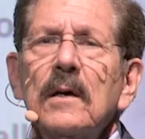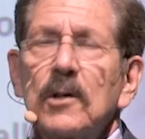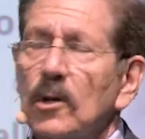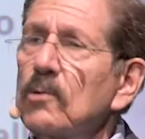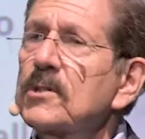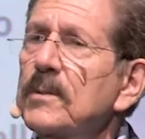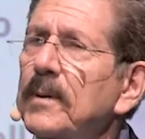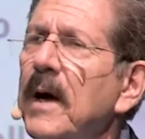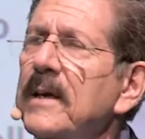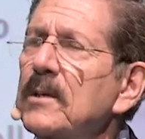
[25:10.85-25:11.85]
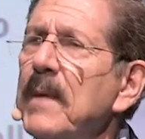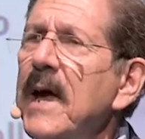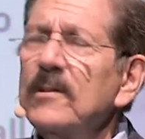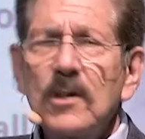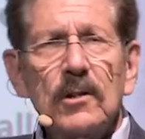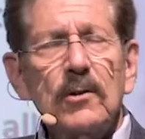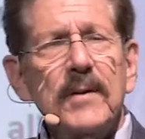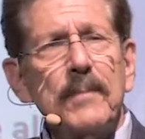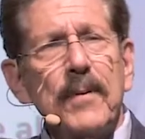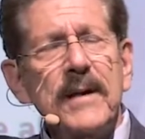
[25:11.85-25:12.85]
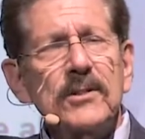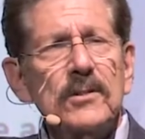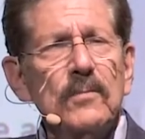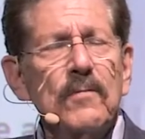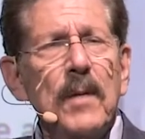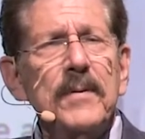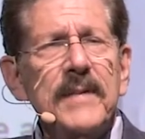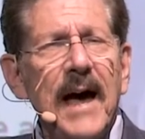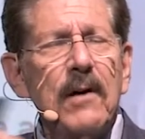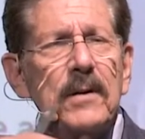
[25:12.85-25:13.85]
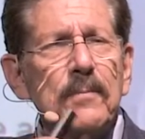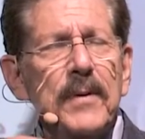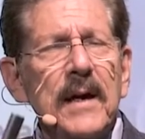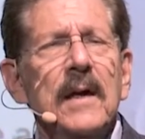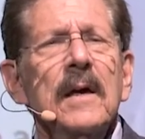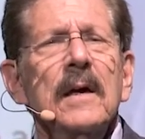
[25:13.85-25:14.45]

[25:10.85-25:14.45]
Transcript: You learn supply and demand. You learn that prices move up and down and bring